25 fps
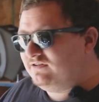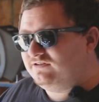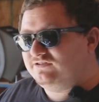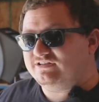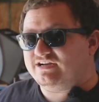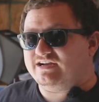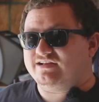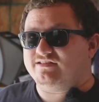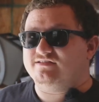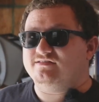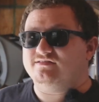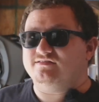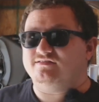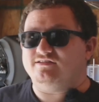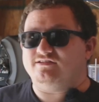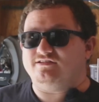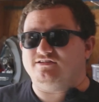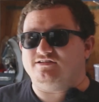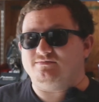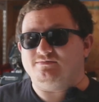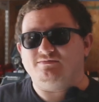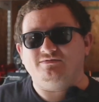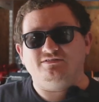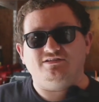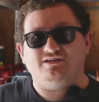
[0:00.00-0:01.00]
jack this thing
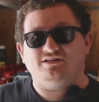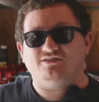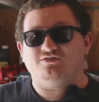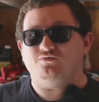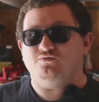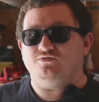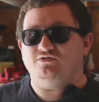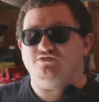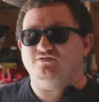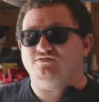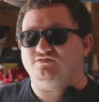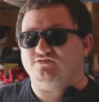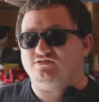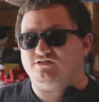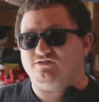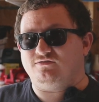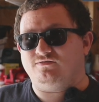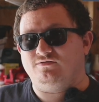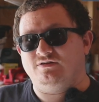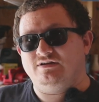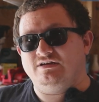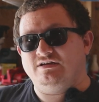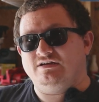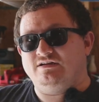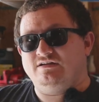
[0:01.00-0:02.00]
up, get the wheels off,
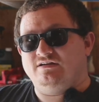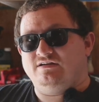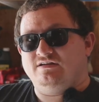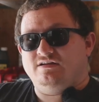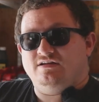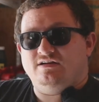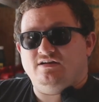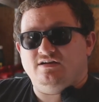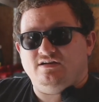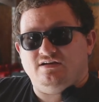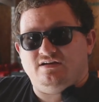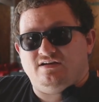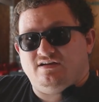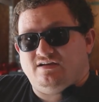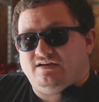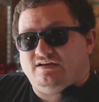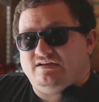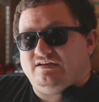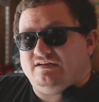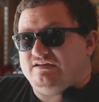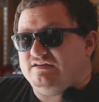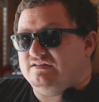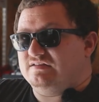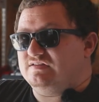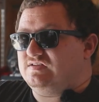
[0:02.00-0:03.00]

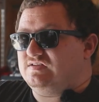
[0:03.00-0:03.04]
and